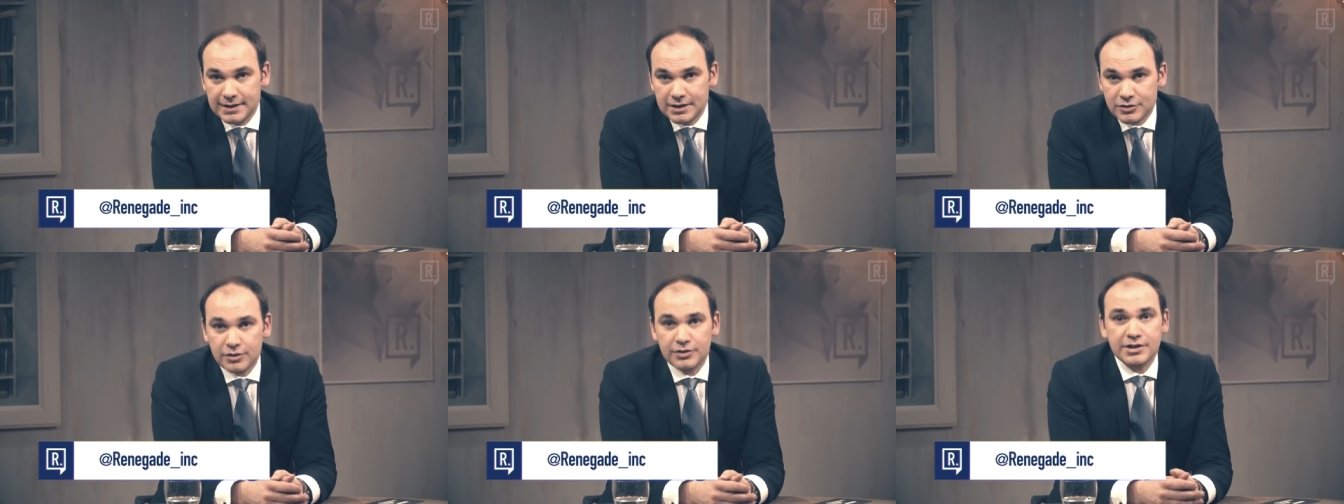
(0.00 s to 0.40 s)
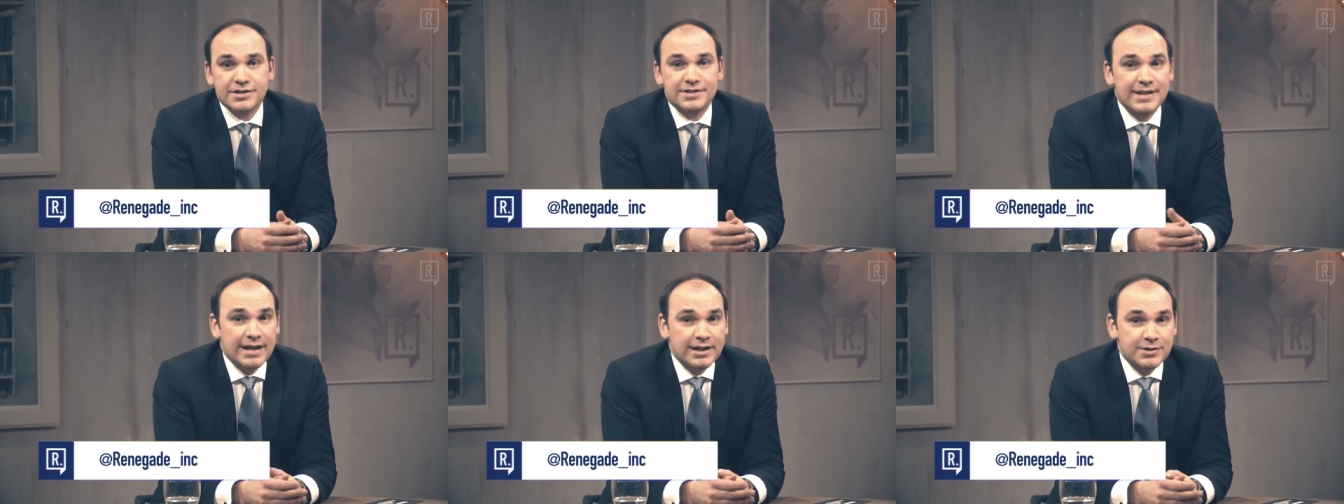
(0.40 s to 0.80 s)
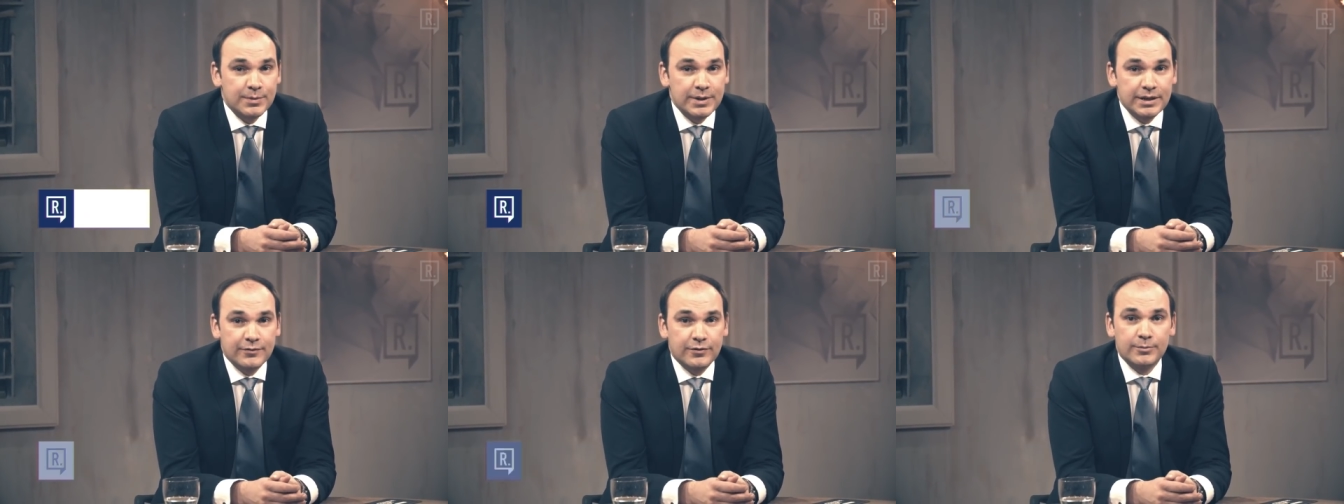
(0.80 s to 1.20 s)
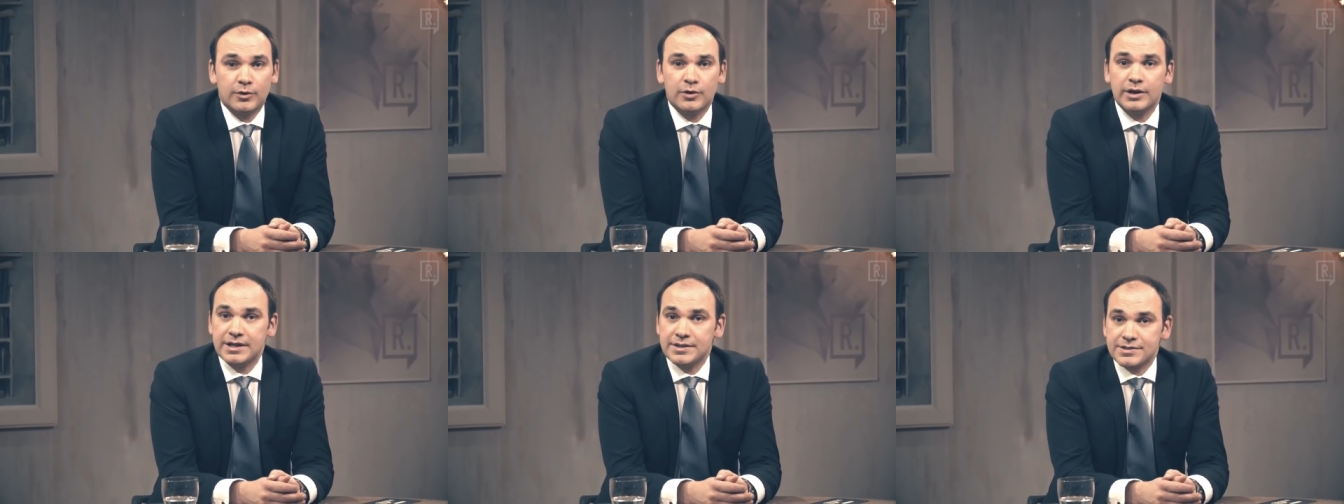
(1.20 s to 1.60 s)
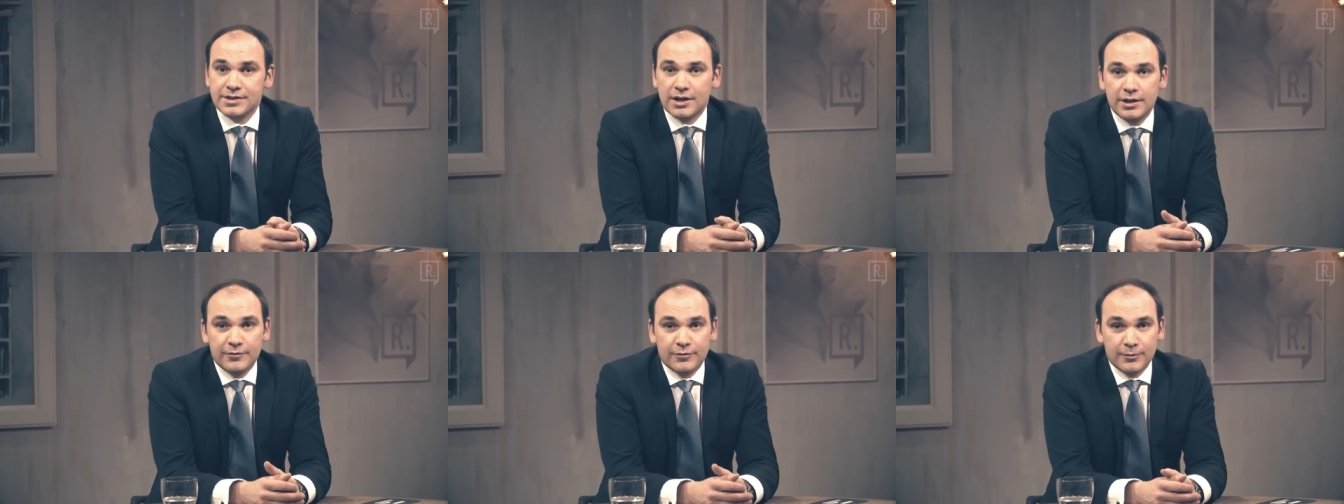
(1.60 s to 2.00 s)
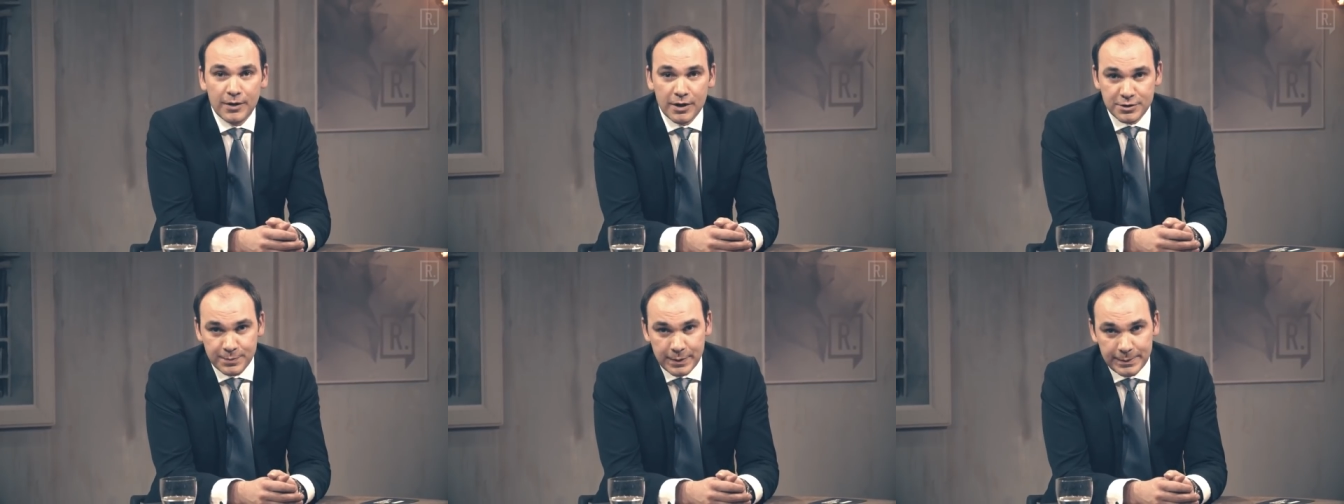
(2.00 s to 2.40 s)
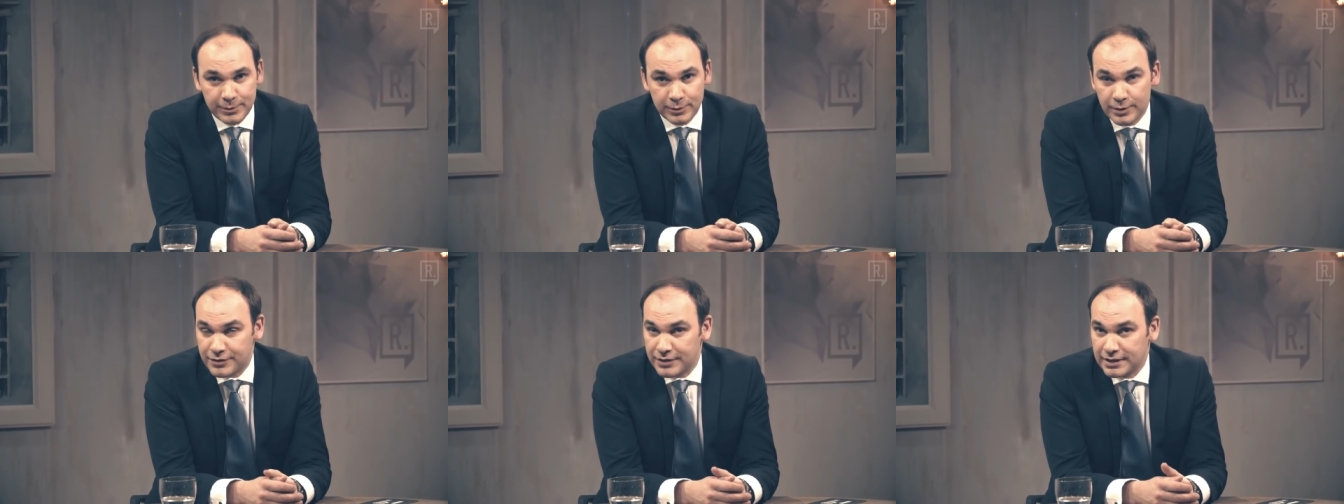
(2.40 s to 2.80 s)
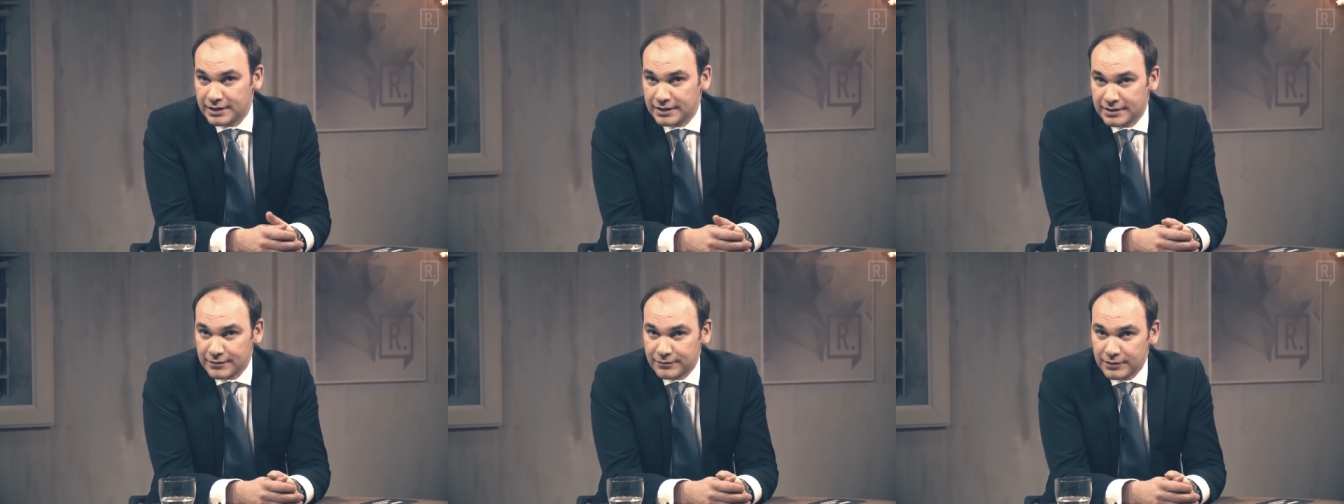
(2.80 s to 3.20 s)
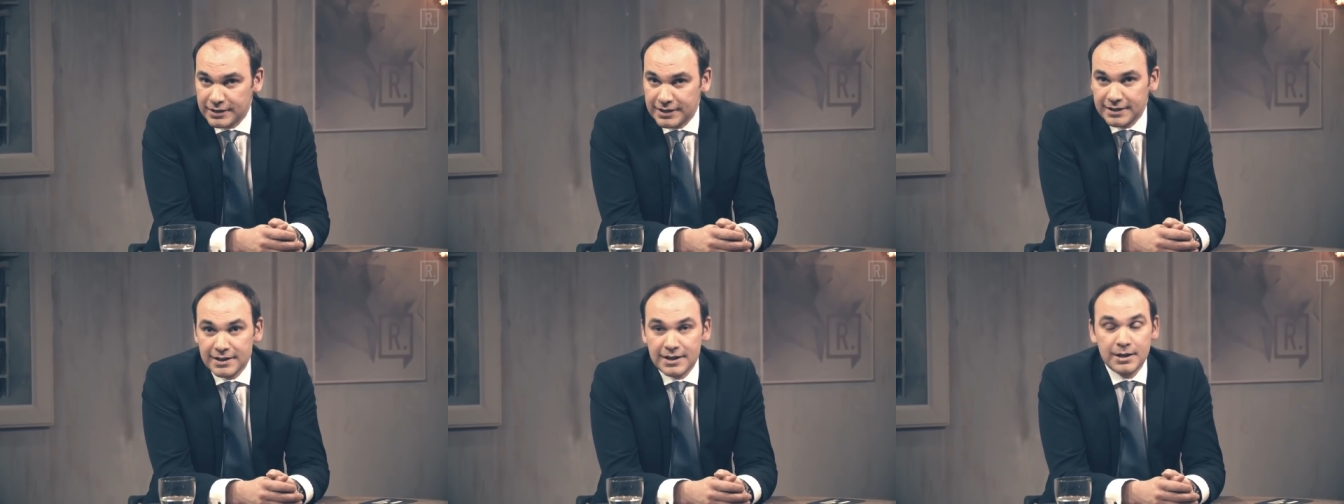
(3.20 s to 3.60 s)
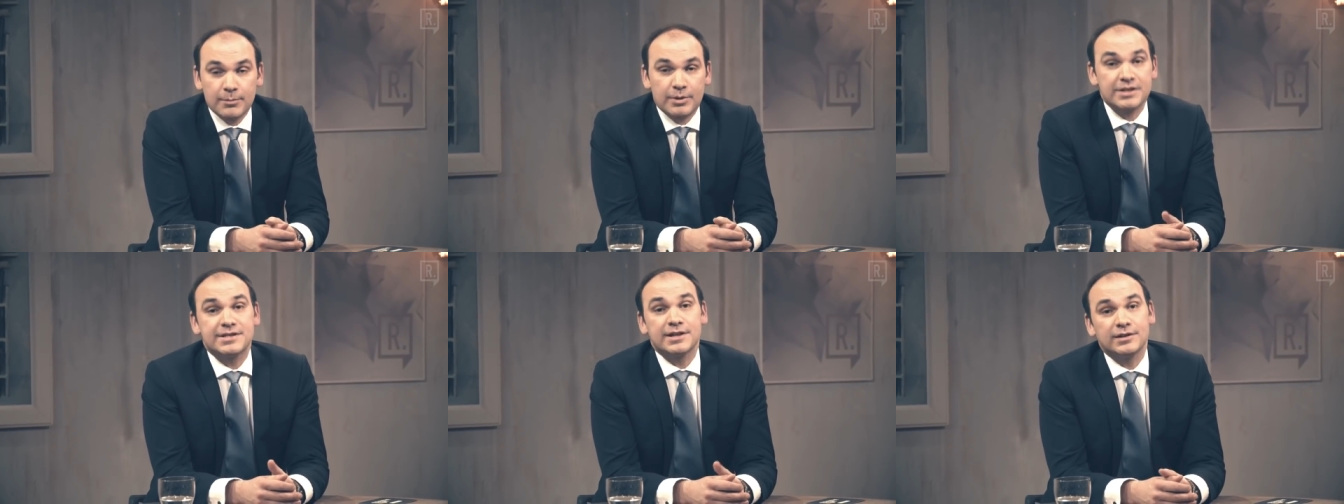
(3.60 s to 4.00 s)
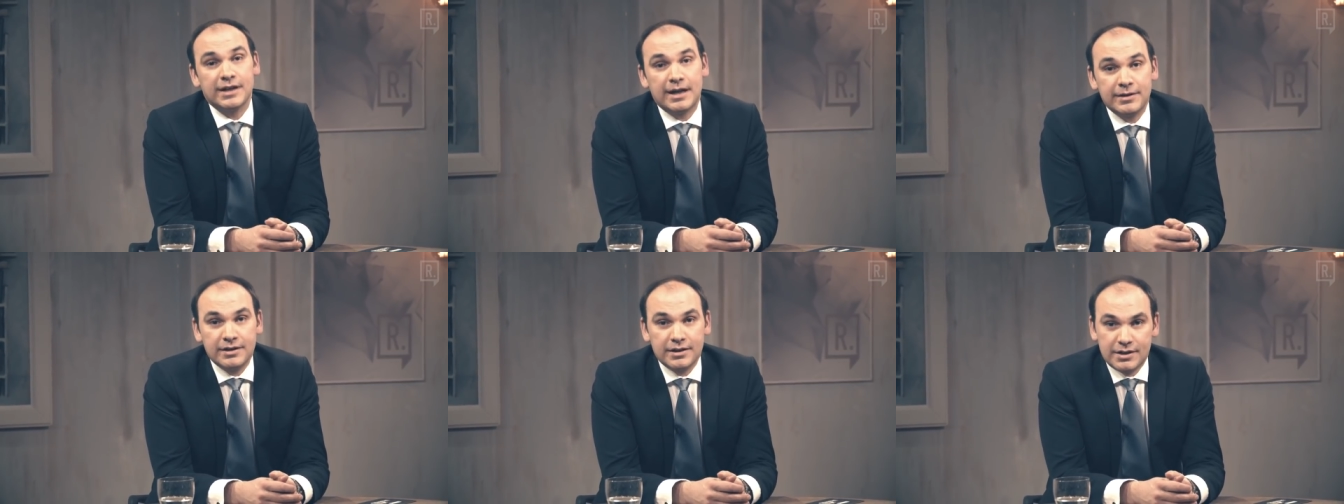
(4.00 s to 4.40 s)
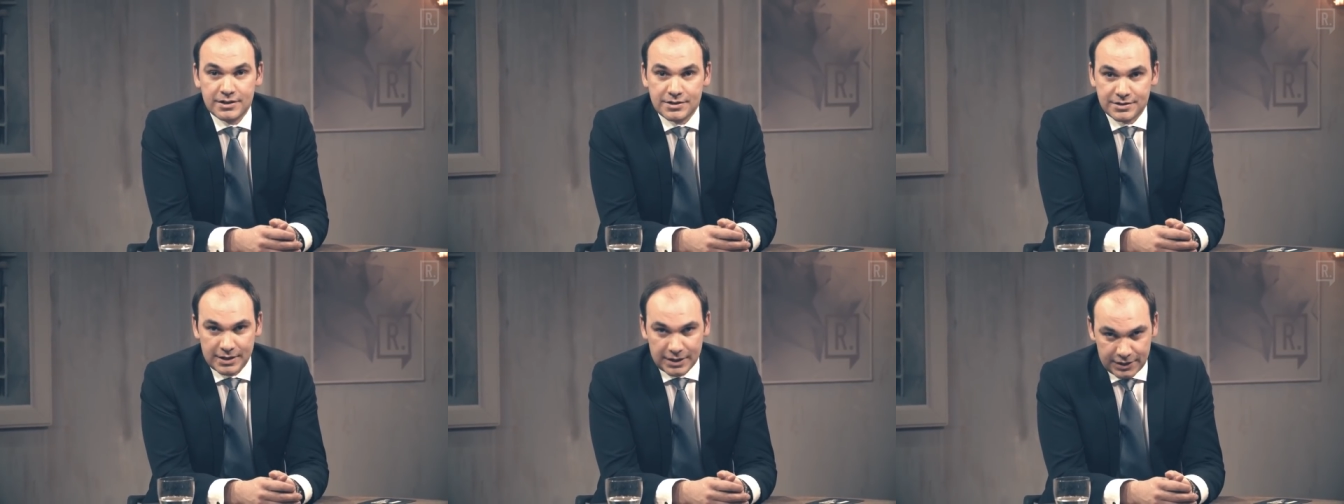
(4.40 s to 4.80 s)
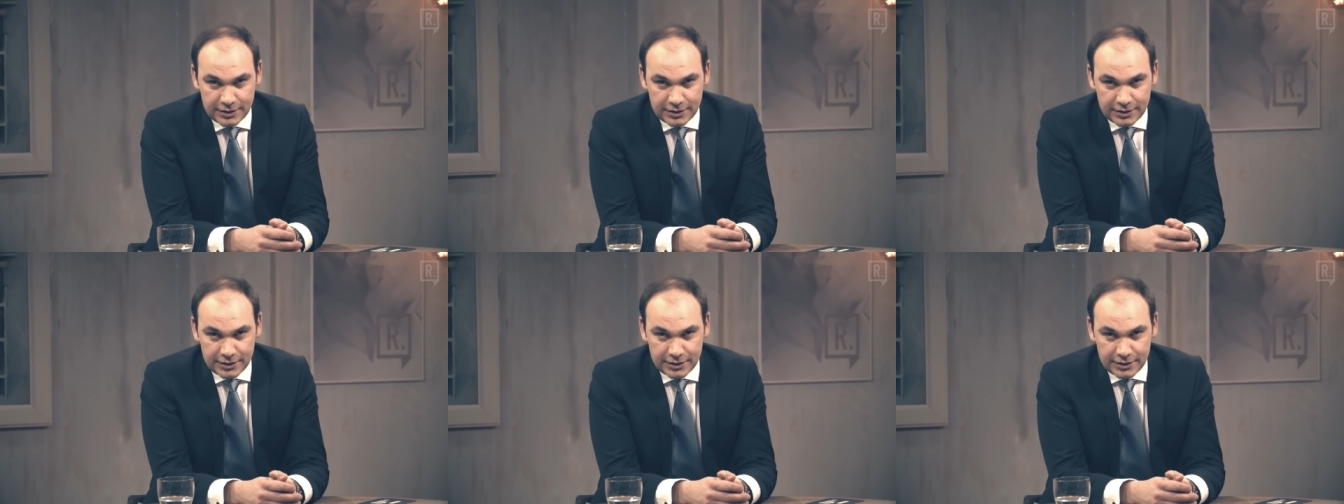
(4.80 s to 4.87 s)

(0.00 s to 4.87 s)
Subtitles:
Join us next week for more insight from those people who are thinking differently. But until then, stay